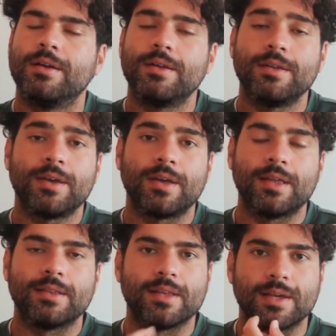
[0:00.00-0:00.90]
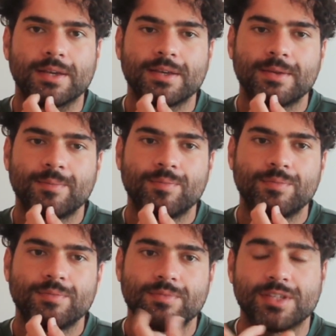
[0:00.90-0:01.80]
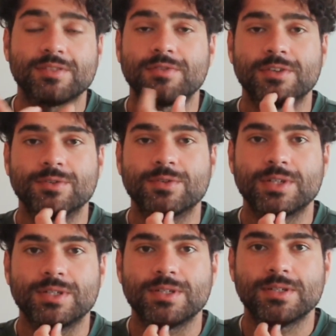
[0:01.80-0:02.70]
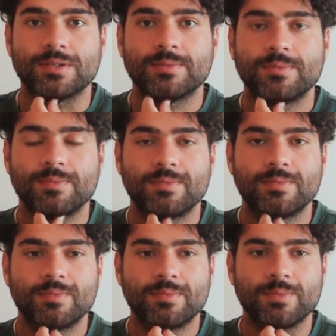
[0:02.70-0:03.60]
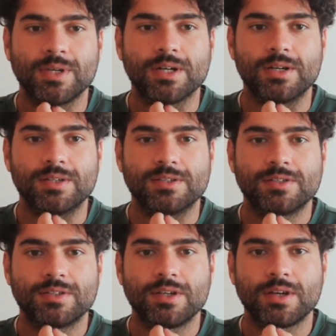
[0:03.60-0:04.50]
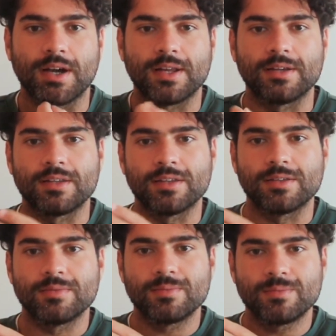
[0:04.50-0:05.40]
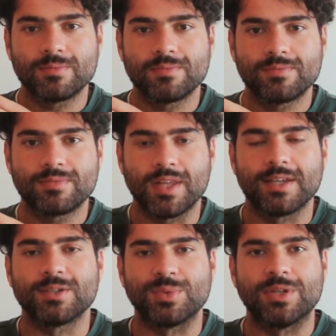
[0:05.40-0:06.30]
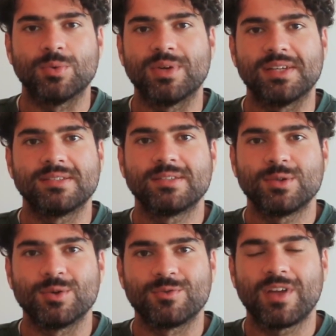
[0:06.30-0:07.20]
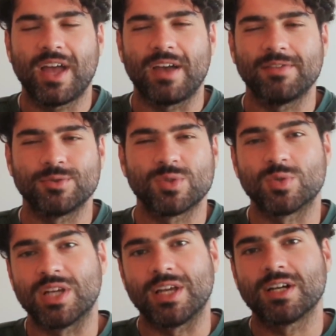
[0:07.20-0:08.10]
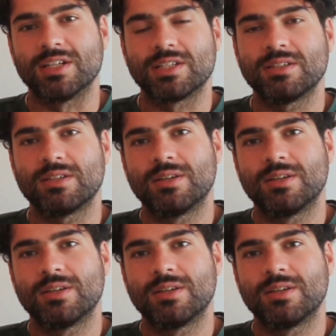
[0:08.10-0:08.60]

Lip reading: Yeah, and like, that's a very good idea because it kind of takes away the weight of having to create content.